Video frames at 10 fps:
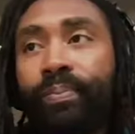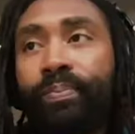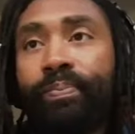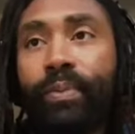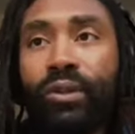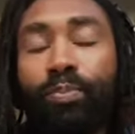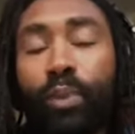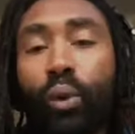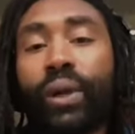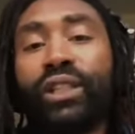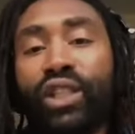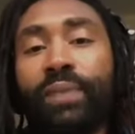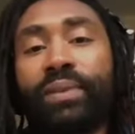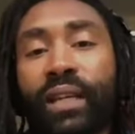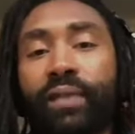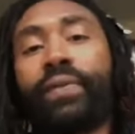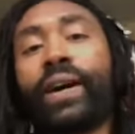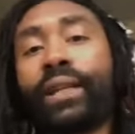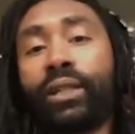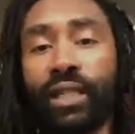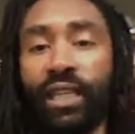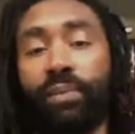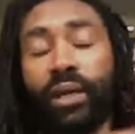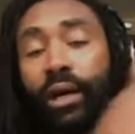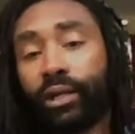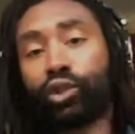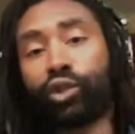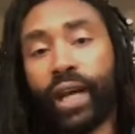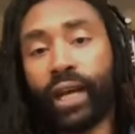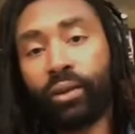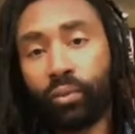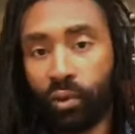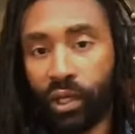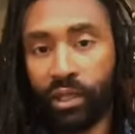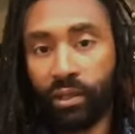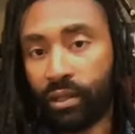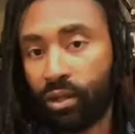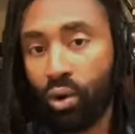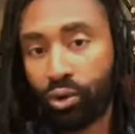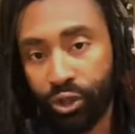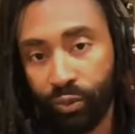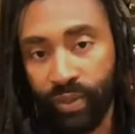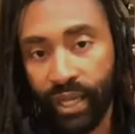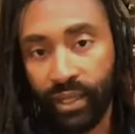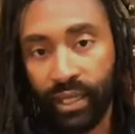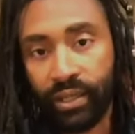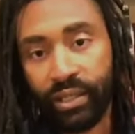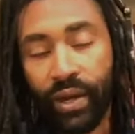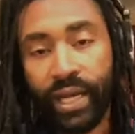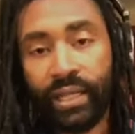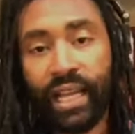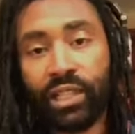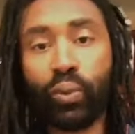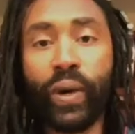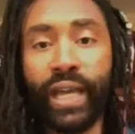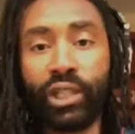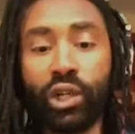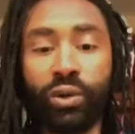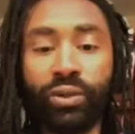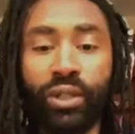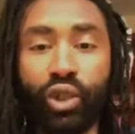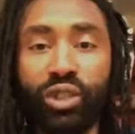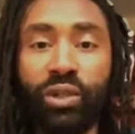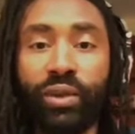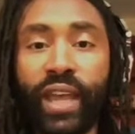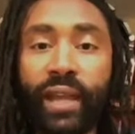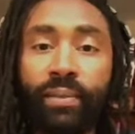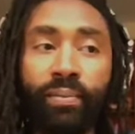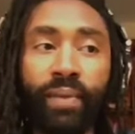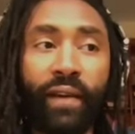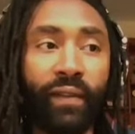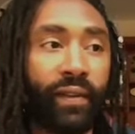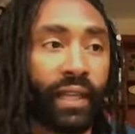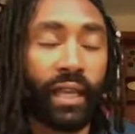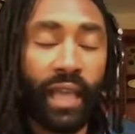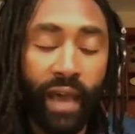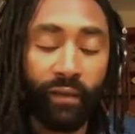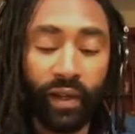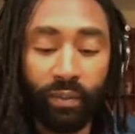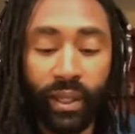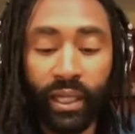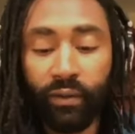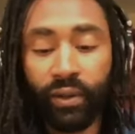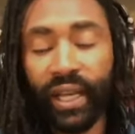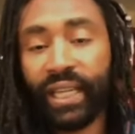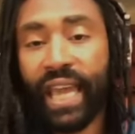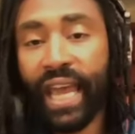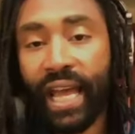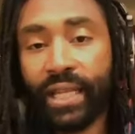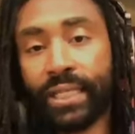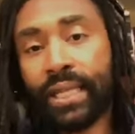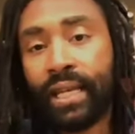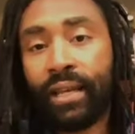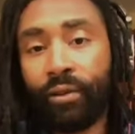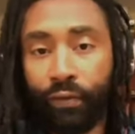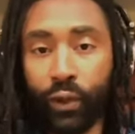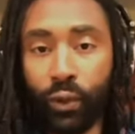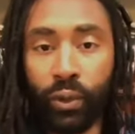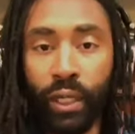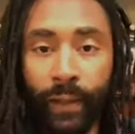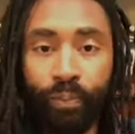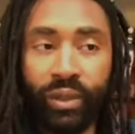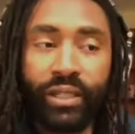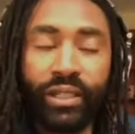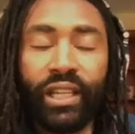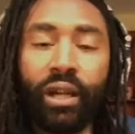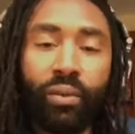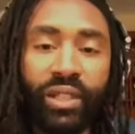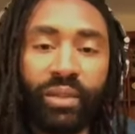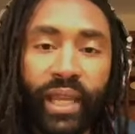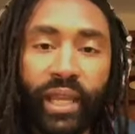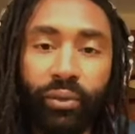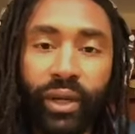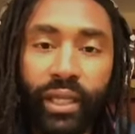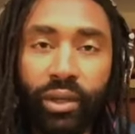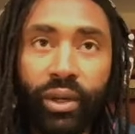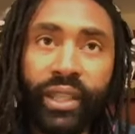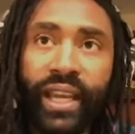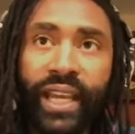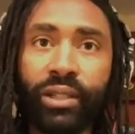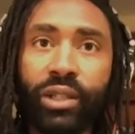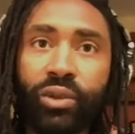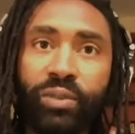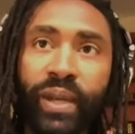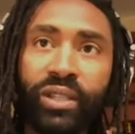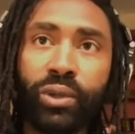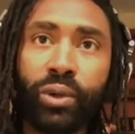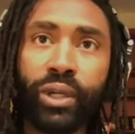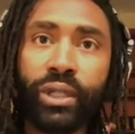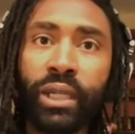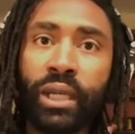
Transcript: most boring jobs I could find to keep me on track with the whole Superman thing. So that's why I chose to just do that and have enough money for like gas, food. Because you know, I wasn't paying rent. The only thing I had to do was pay storage